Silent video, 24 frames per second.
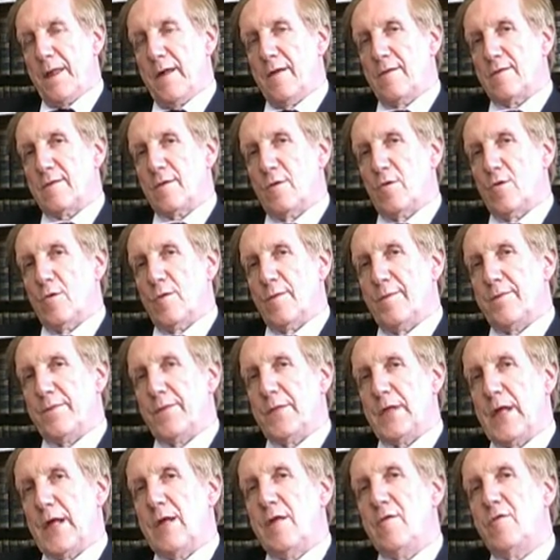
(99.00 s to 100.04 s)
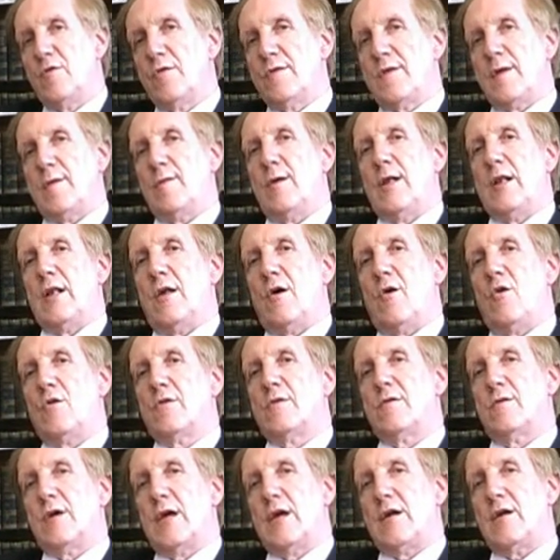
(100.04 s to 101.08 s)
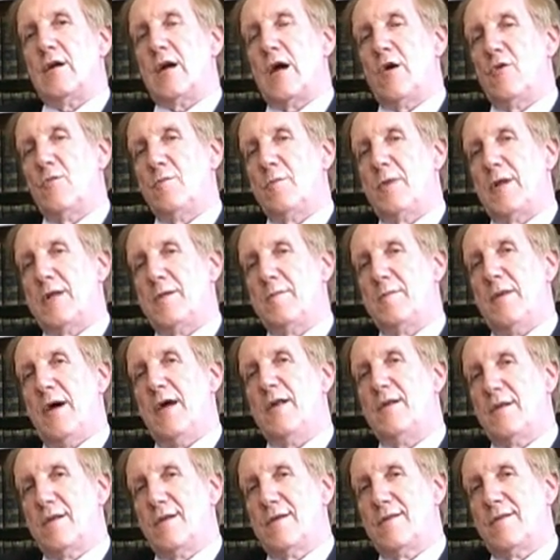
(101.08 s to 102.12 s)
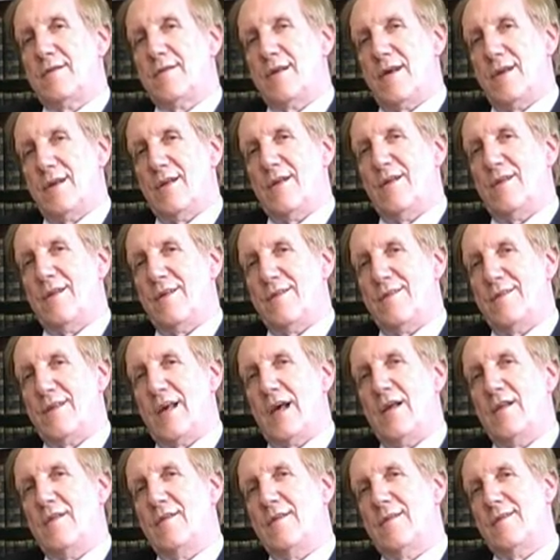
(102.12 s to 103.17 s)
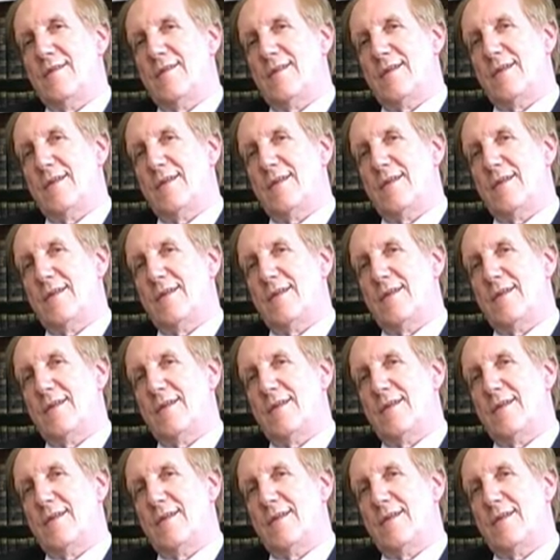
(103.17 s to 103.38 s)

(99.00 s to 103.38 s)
So then if you say, well, also I count mathematics under these sciences,